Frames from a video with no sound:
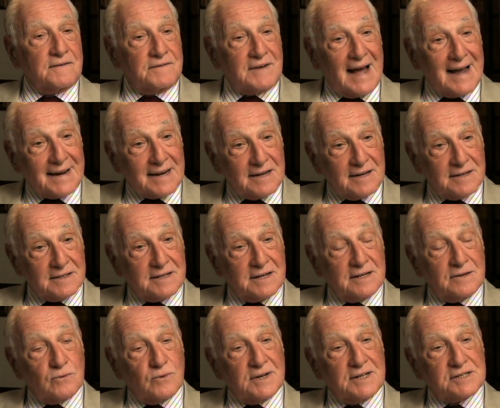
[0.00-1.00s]

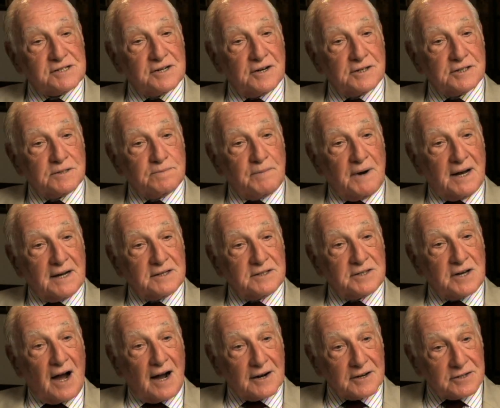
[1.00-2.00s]
faculty, research by
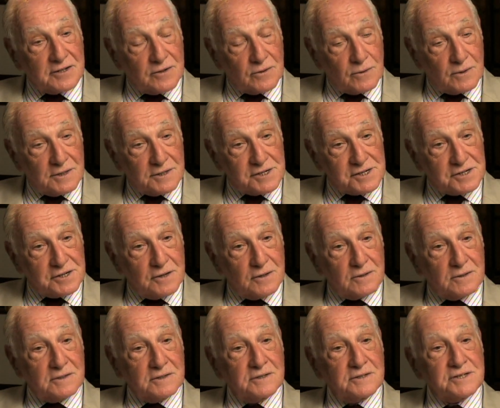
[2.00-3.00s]
doctoral
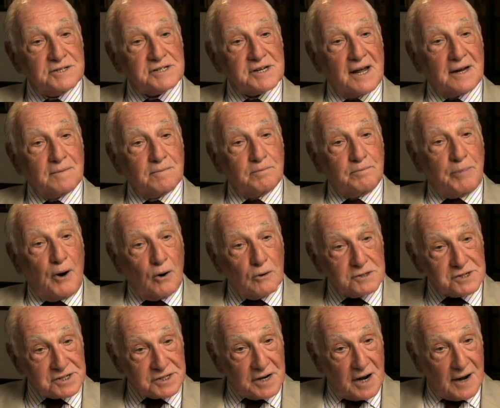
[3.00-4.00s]
students and
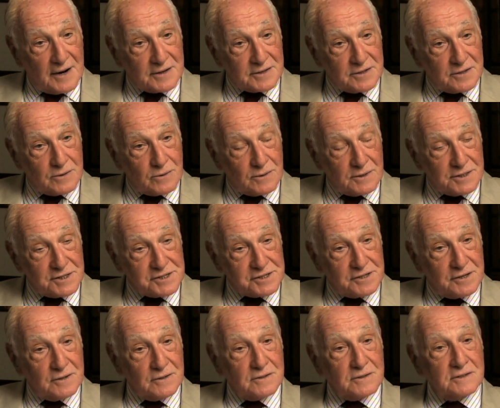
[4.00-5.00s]
postdoctoral
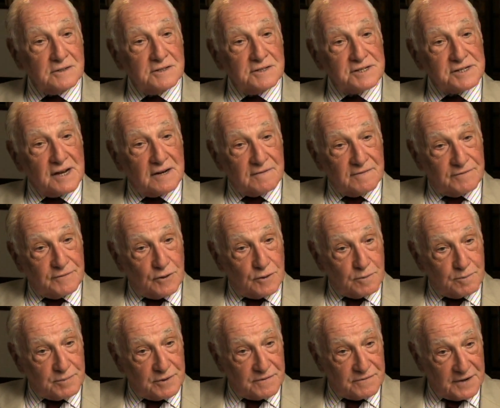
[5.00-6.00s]
students and
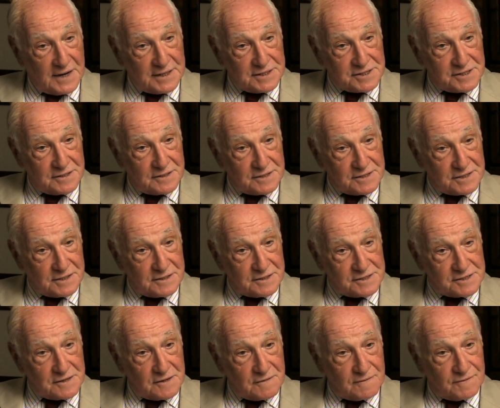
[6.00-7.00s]
full professors
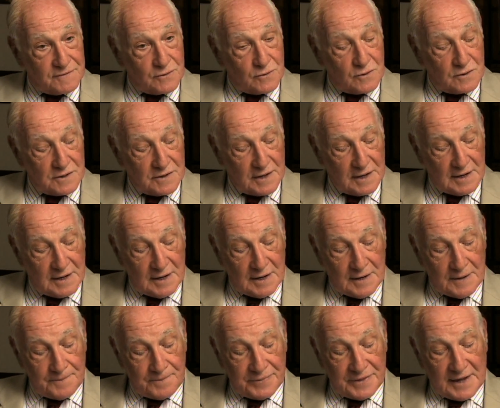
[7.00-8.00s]
and so forth.
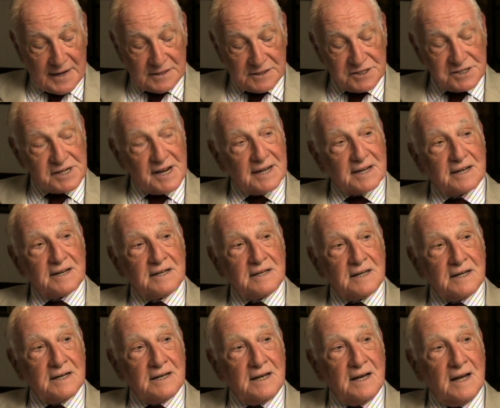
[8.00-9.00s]
Then
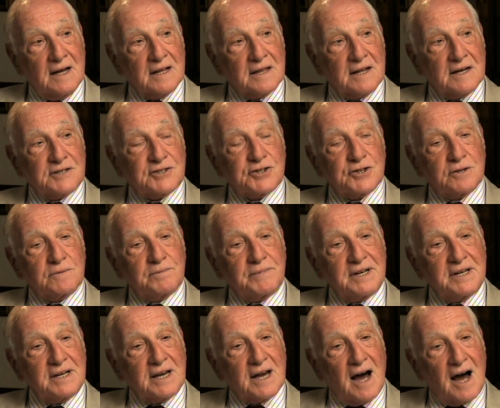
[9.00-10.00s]
secondly, there should
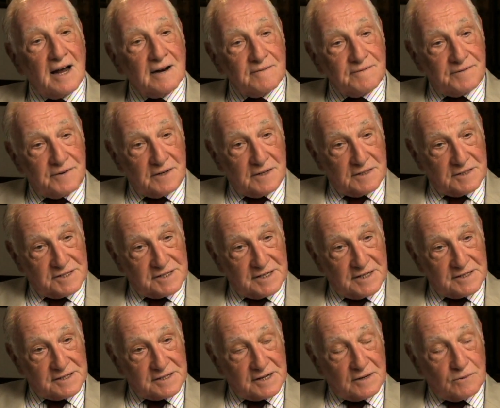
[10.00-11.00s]
be
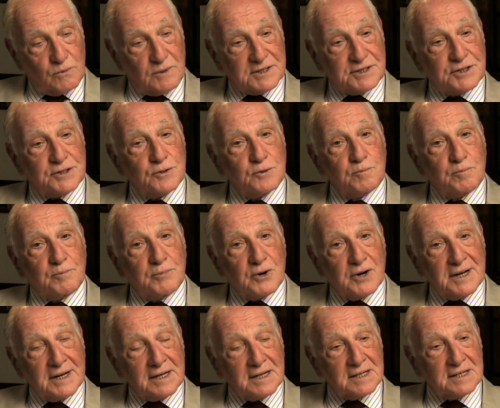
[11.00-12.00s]
conferences at which you
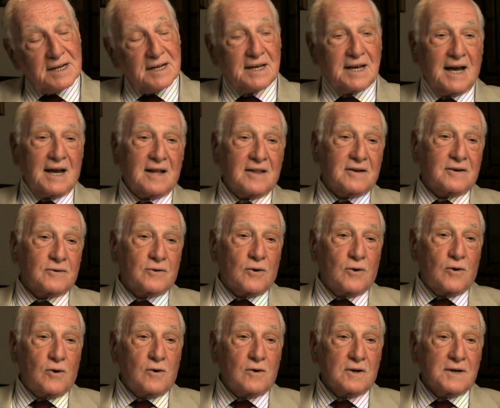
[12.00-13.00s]
bring together
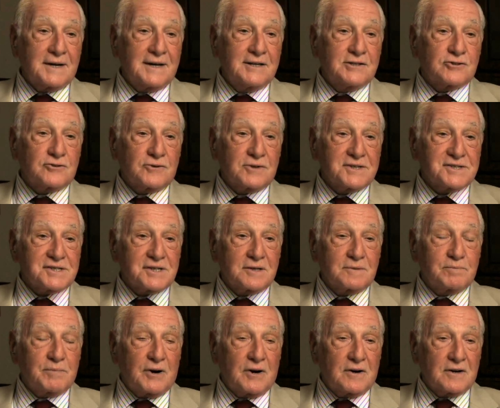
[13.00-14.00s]
all
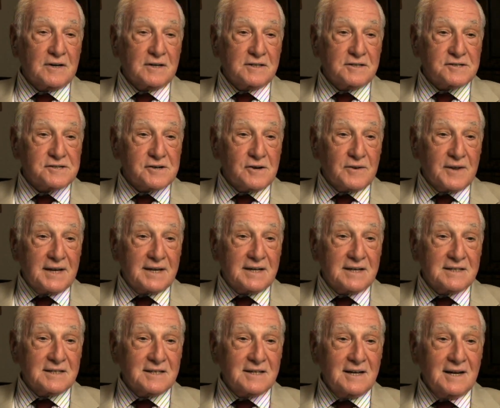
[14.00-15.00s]
interested parties so they
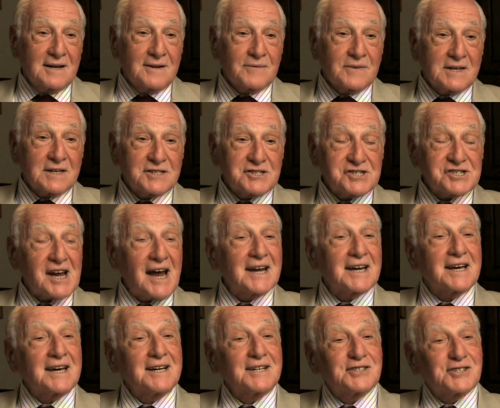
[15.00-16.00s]
can
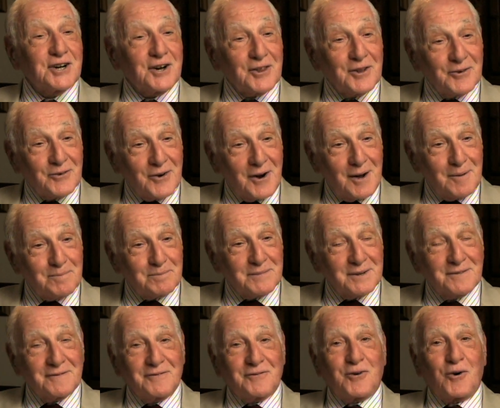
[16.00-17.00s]
psych each other
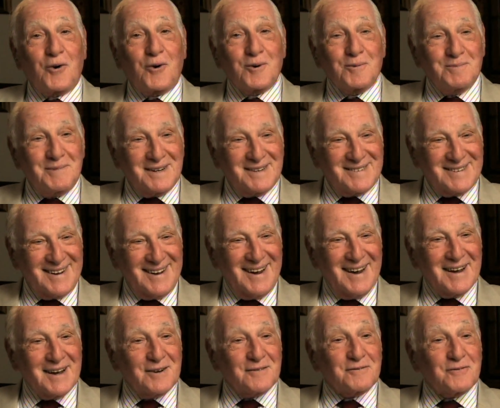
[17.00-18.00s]
up,
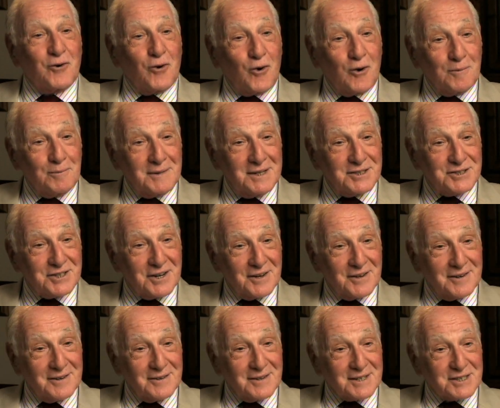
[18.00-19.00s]
inform each
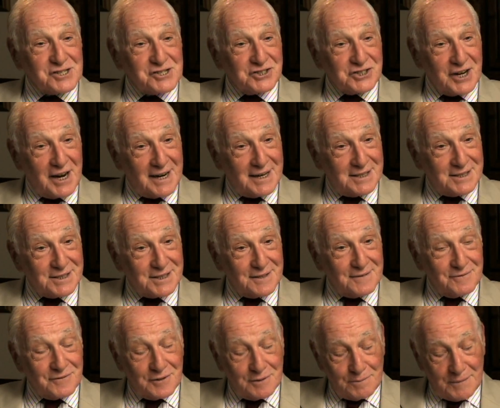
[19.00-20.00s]
other, exchange
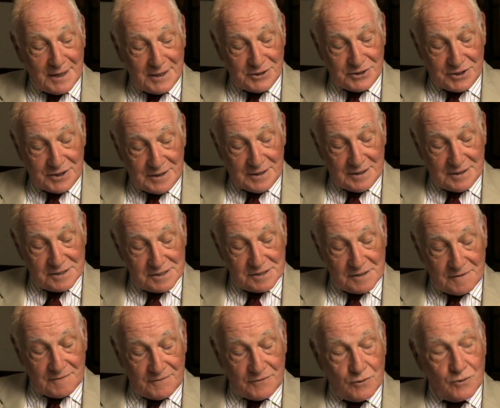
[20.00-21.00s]
information and
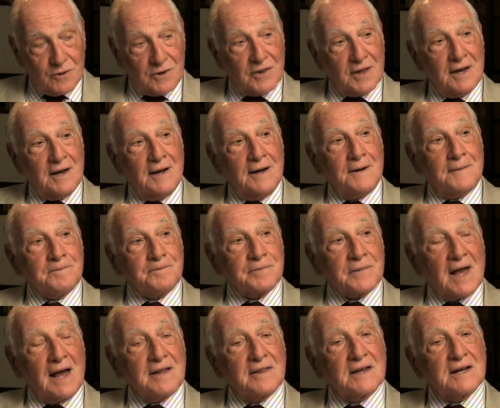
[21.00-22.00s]
so forth.
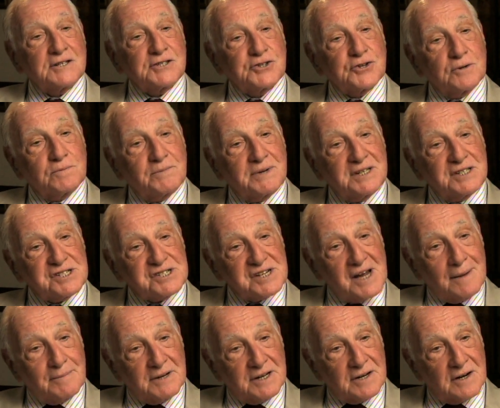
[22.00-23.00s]
And there should be
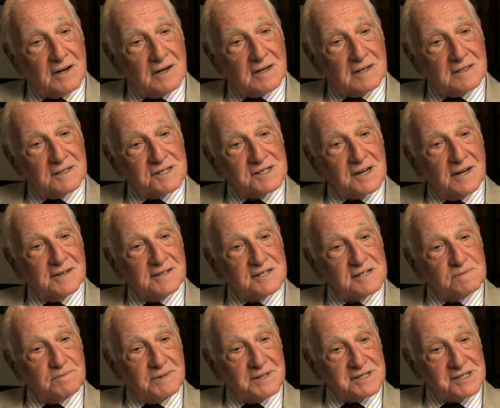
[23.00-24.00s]
seminars on
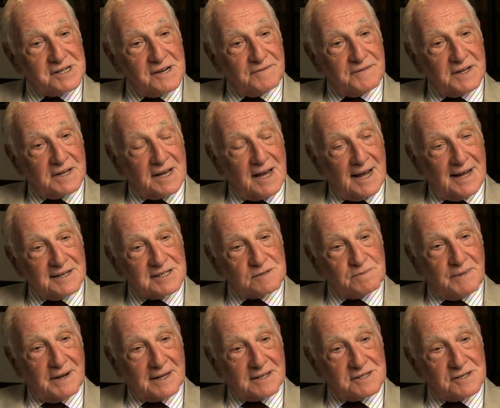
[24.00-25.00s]
specific
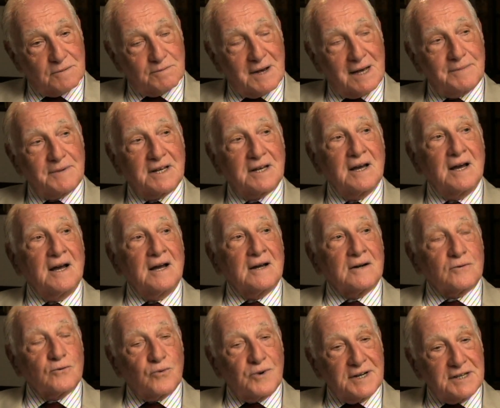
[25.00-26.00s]
aspects. So maybe
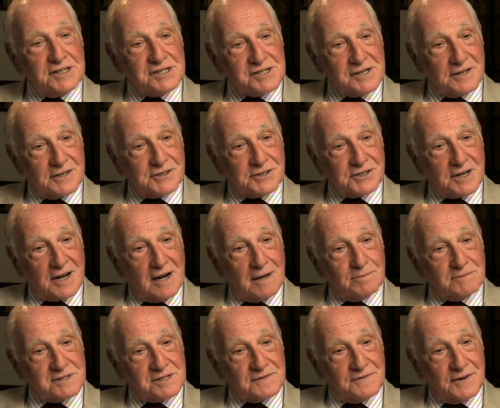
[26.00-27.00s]
research
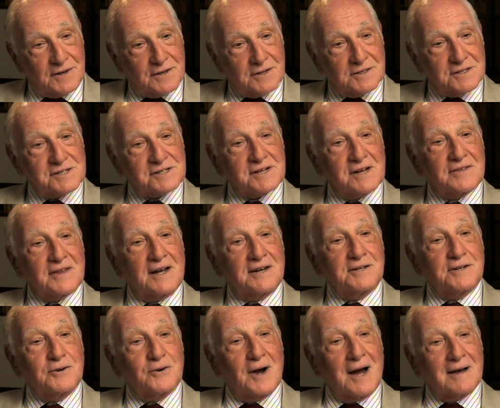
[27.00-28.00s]
comes first, and
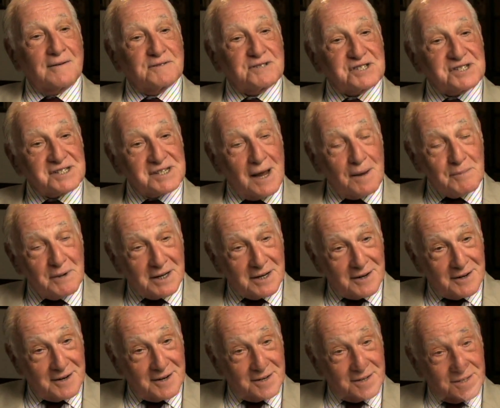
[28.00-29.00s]
then you have
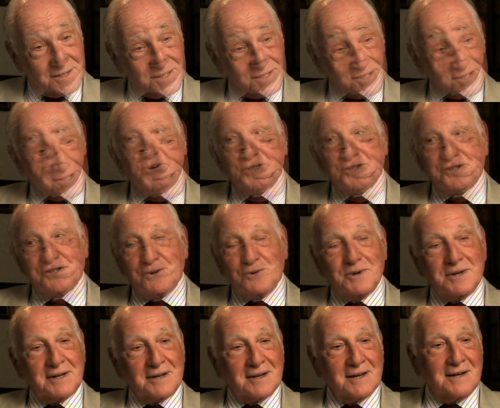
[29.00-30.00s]
seminars
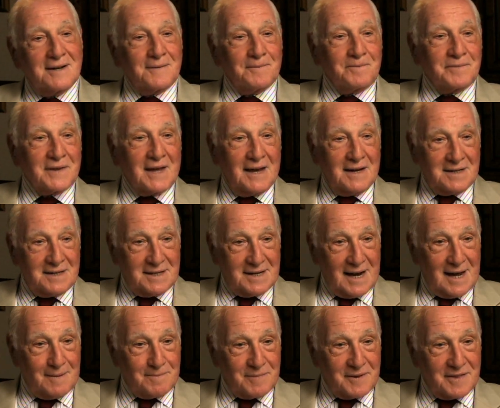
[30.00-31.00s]
pursuing in
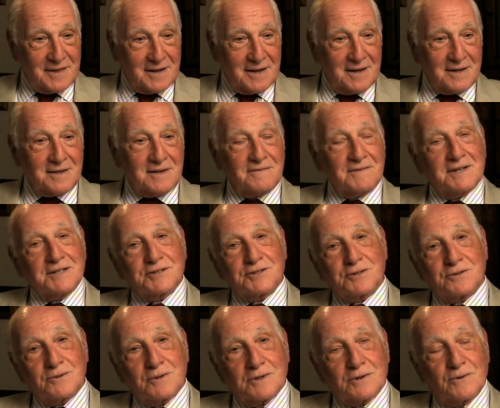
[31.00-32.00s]
depth the
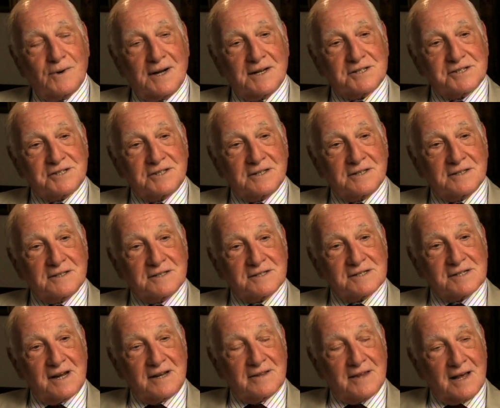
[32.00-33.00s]
individual
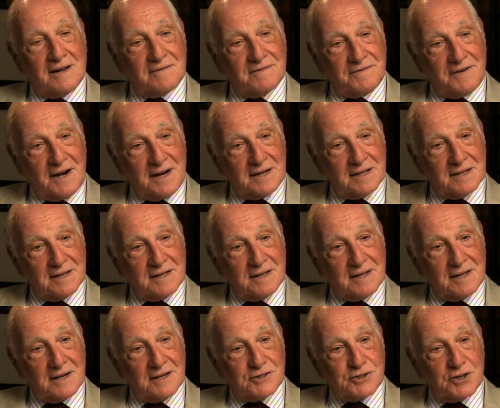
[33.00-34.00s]
questions. And then finally,
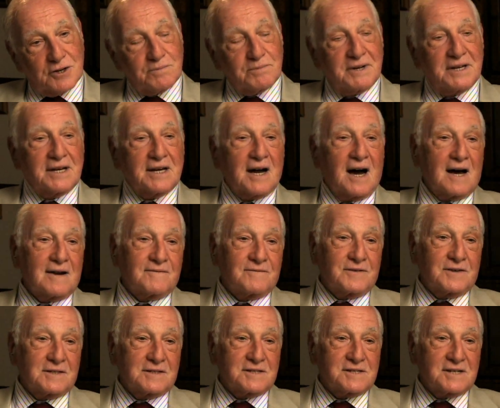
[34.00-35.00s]
there should be
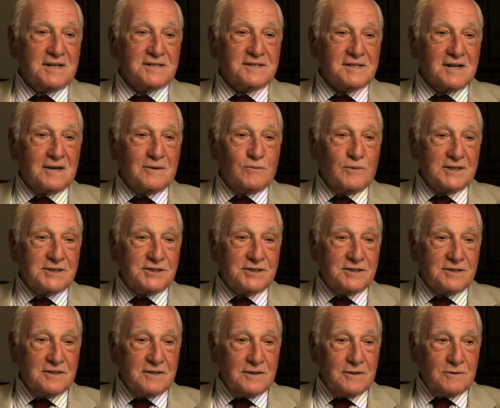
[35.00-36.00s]
conferences at
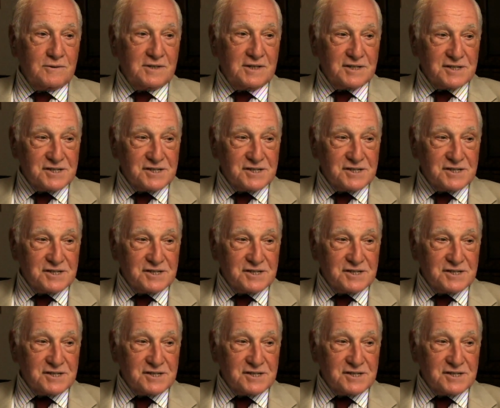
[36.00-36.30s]
which you